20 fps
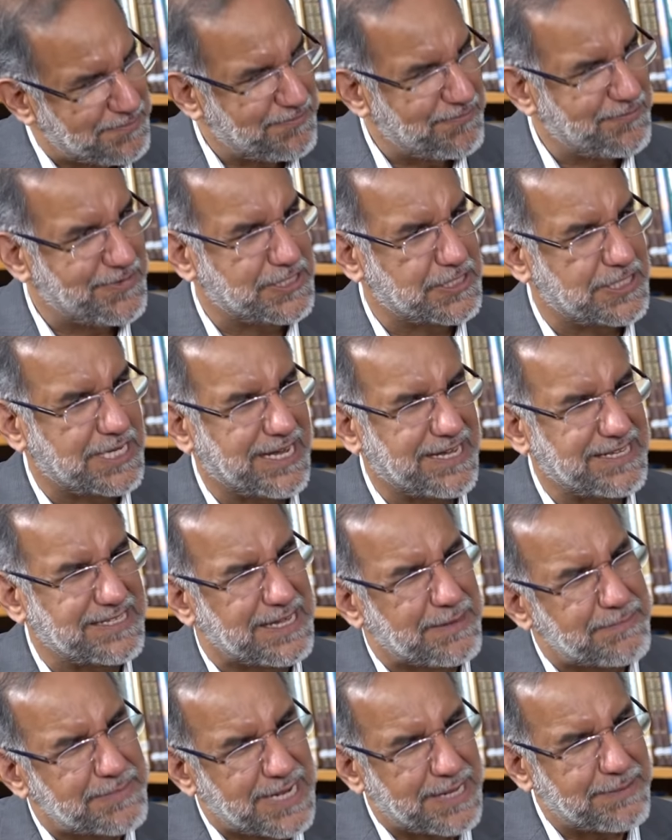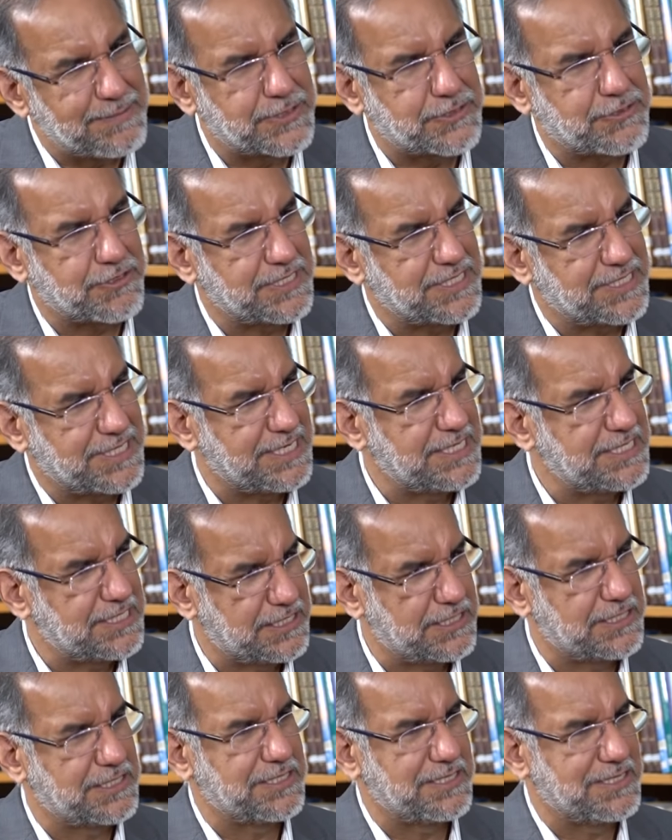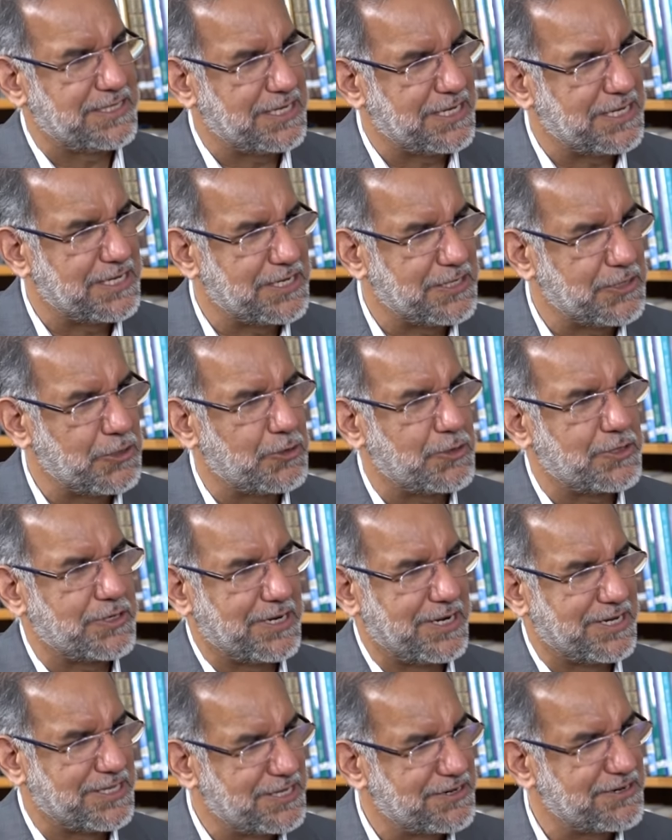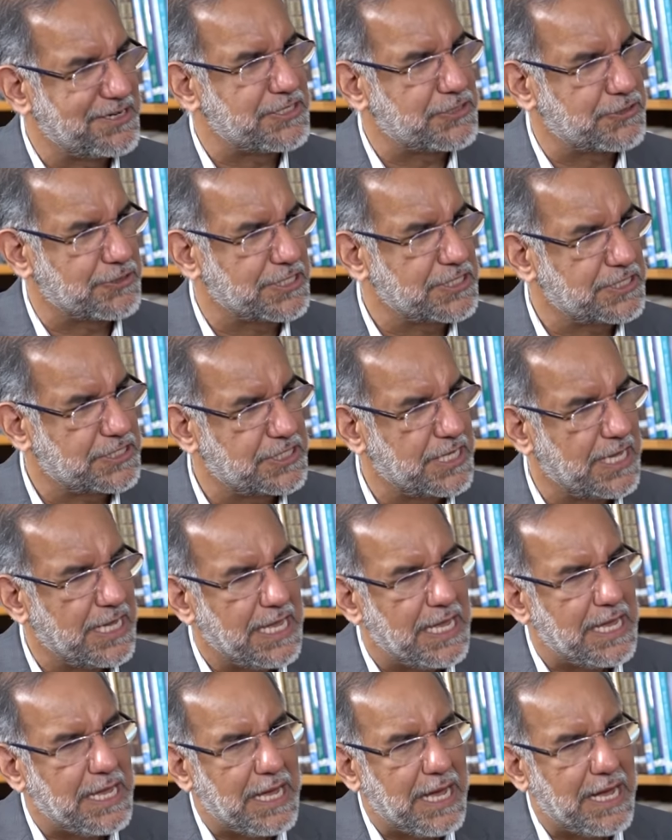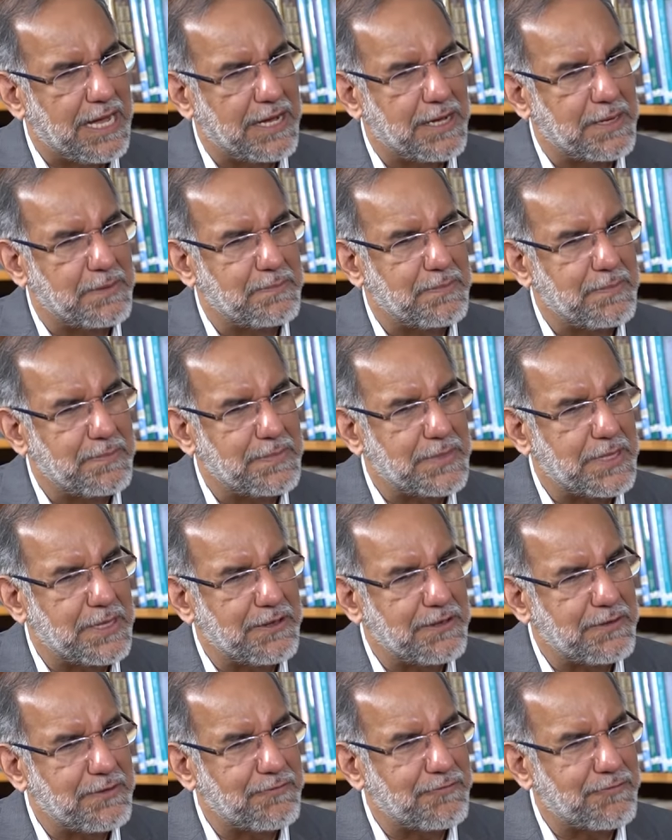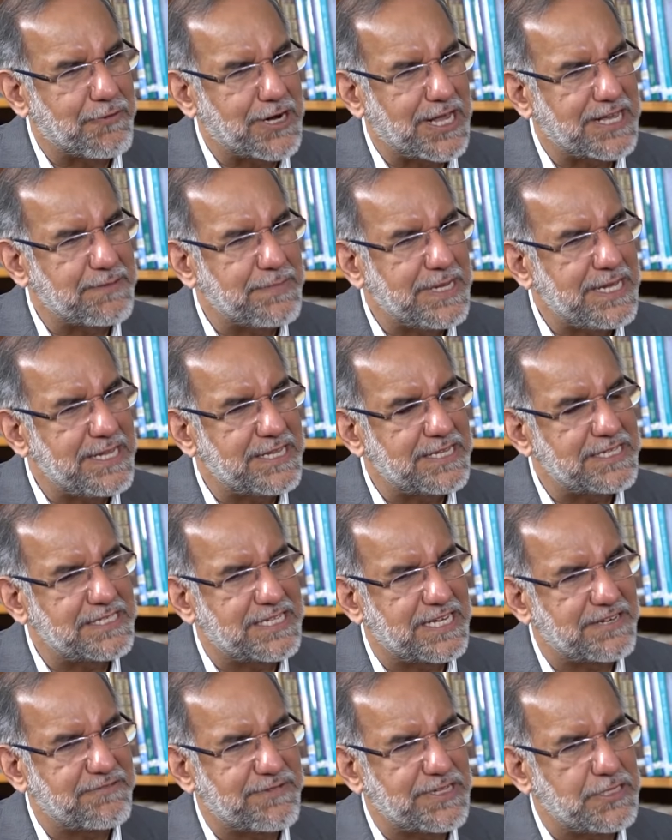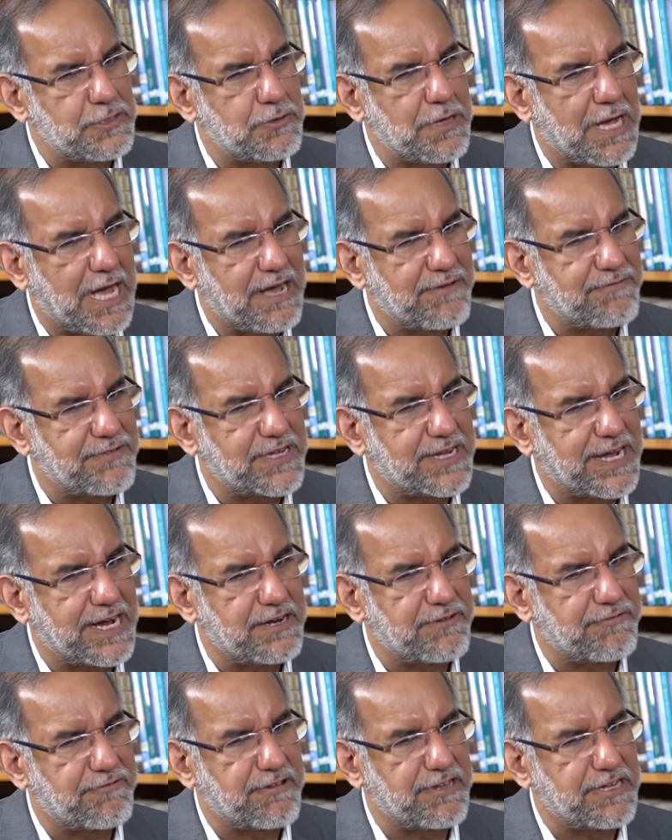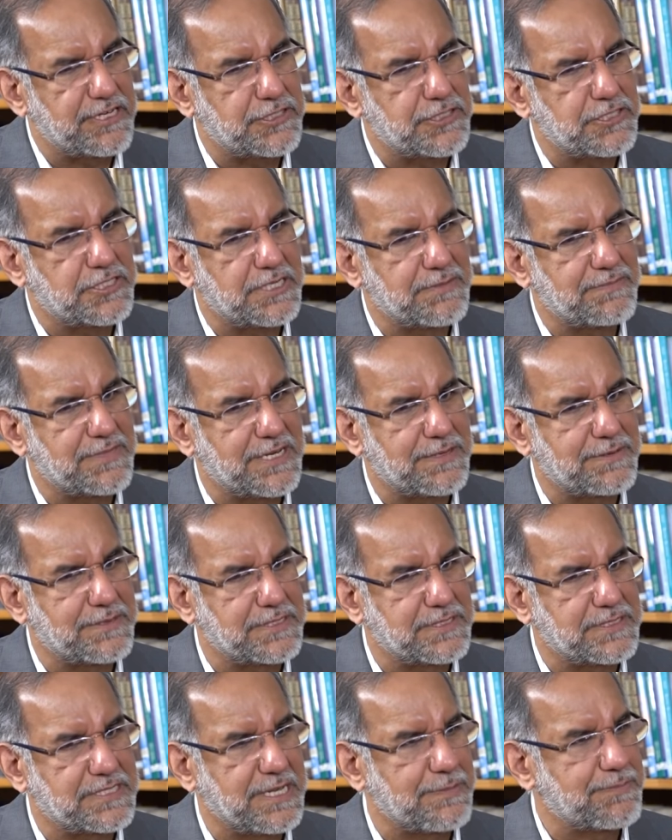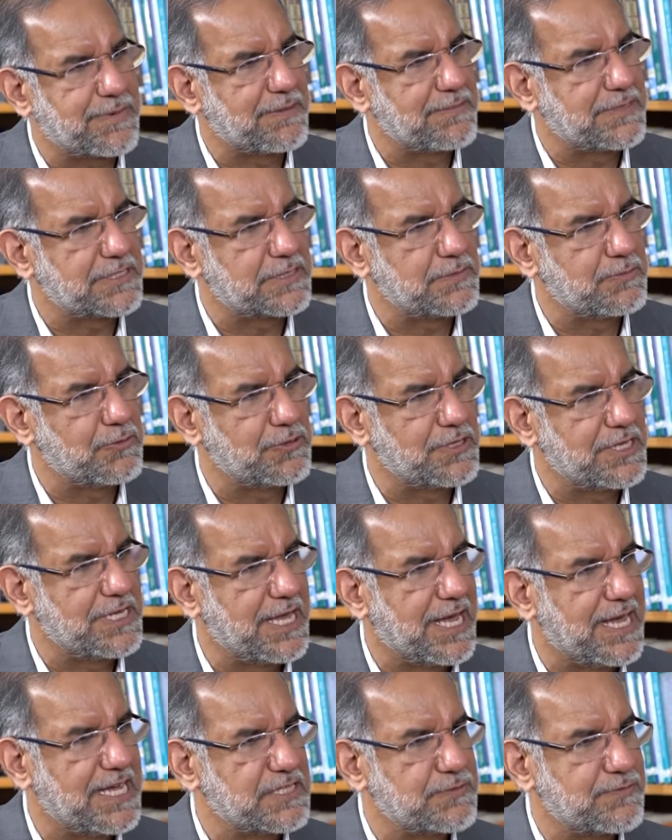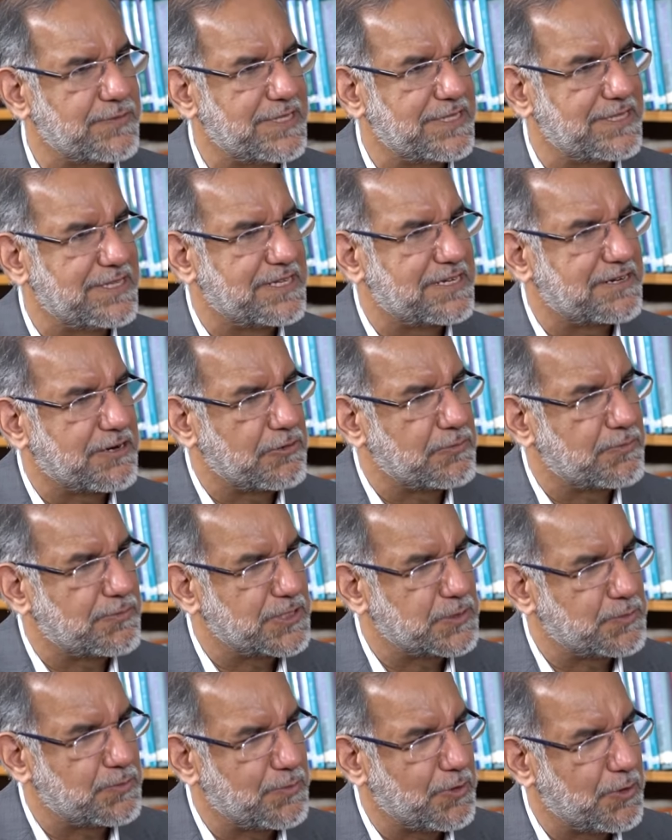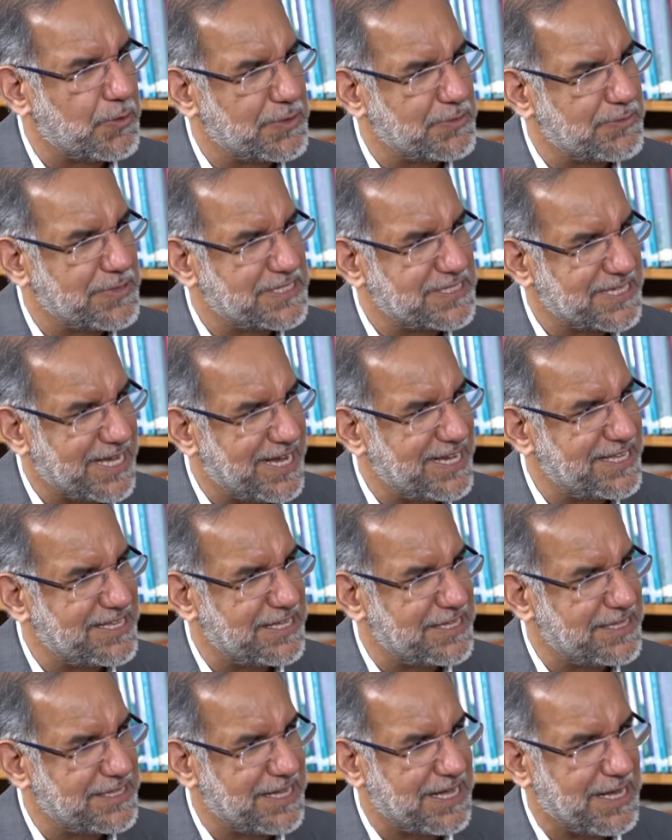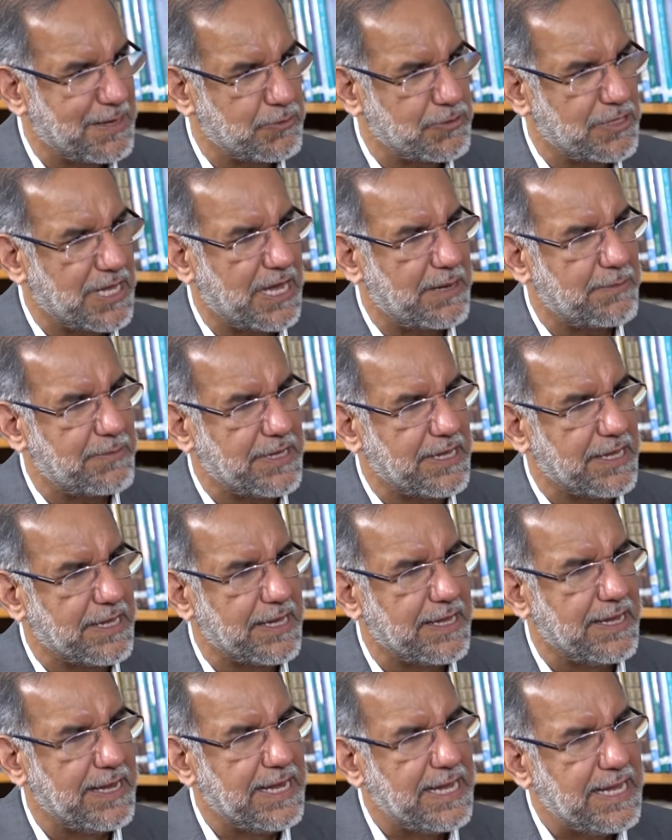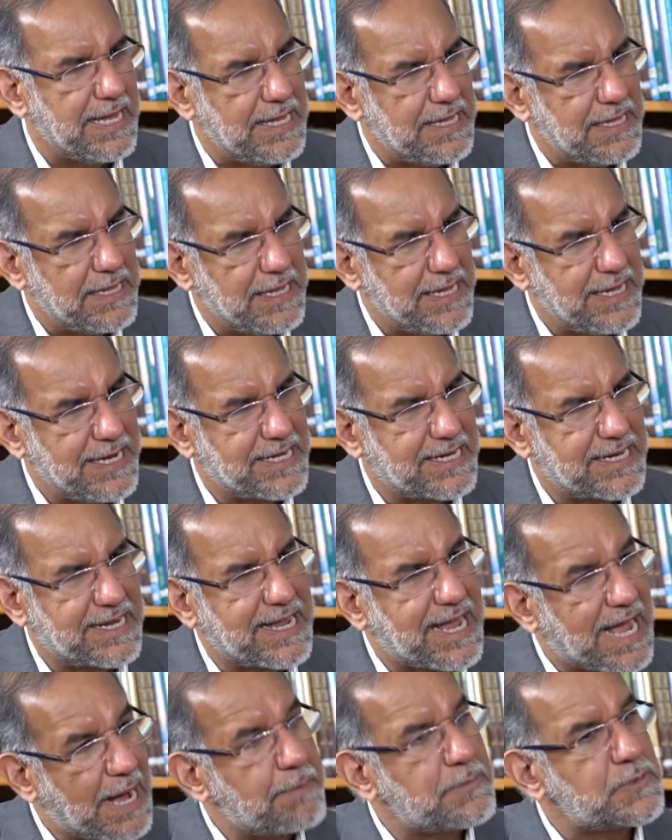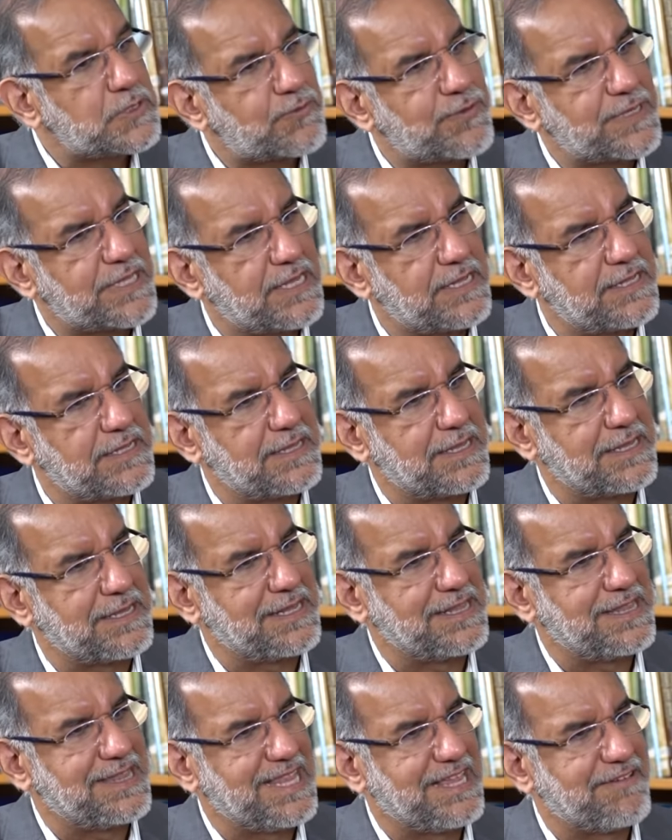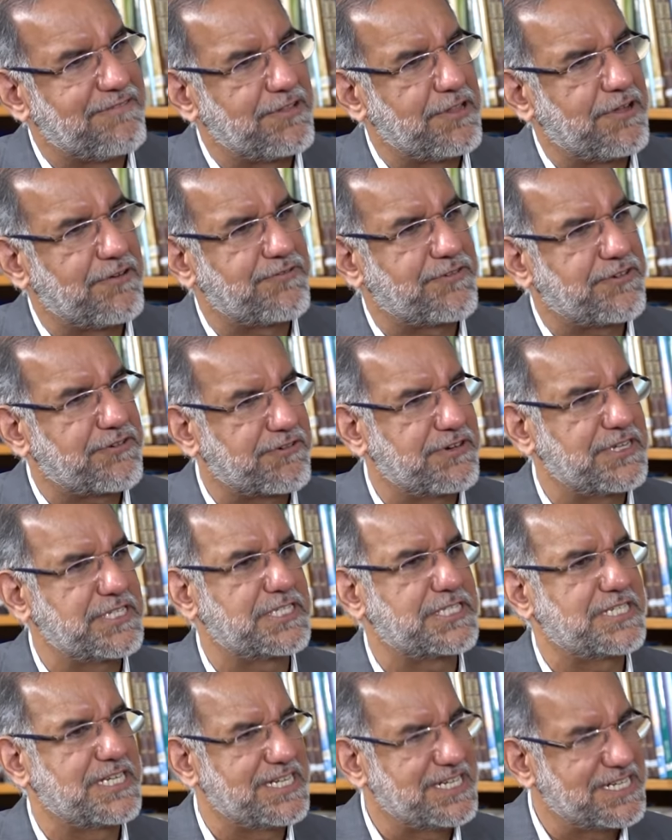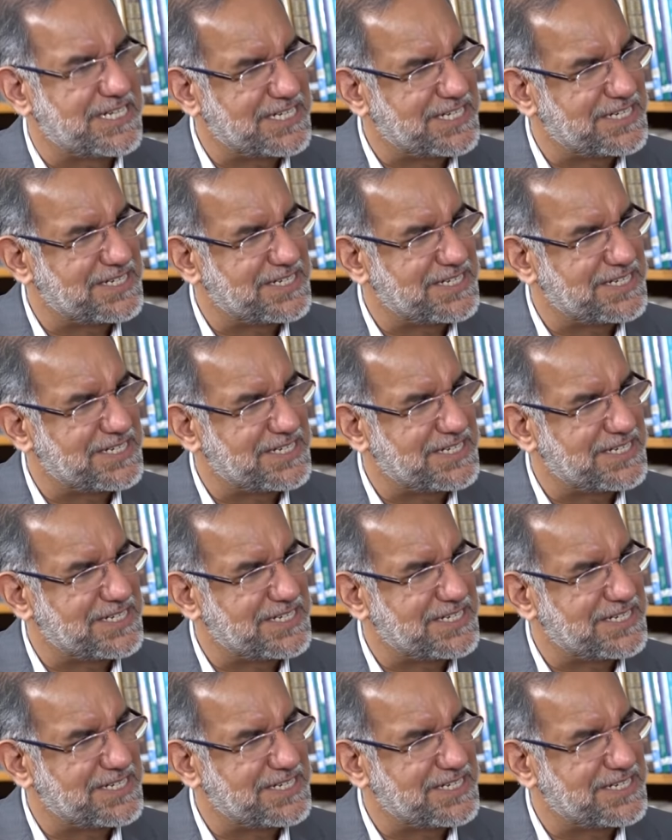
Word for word: which sometimes transcends your other interests. What I mean is that when you have the kind of relationship that, say, Prime Minister Modi has with Crown Prince Mohammed bin Zayed in Abu Dhabi, it comes with a level of trust and